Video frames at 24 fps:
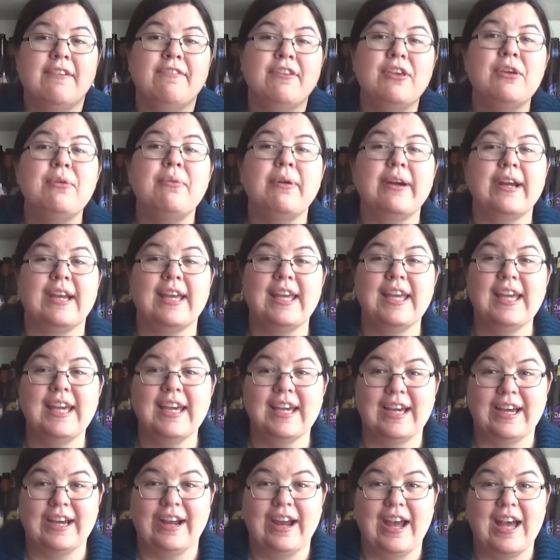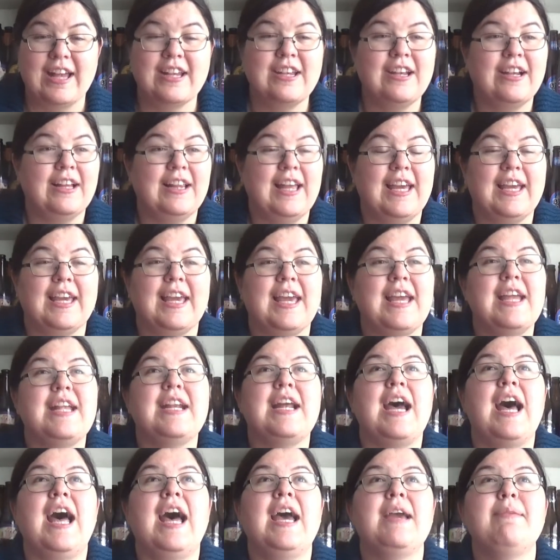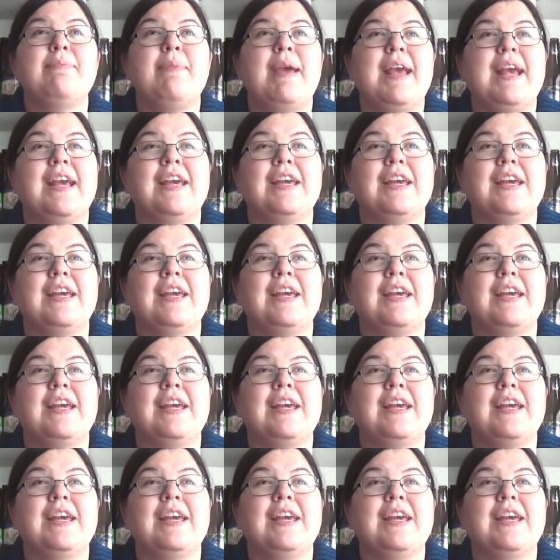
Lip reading: you are here and you're like, can I make a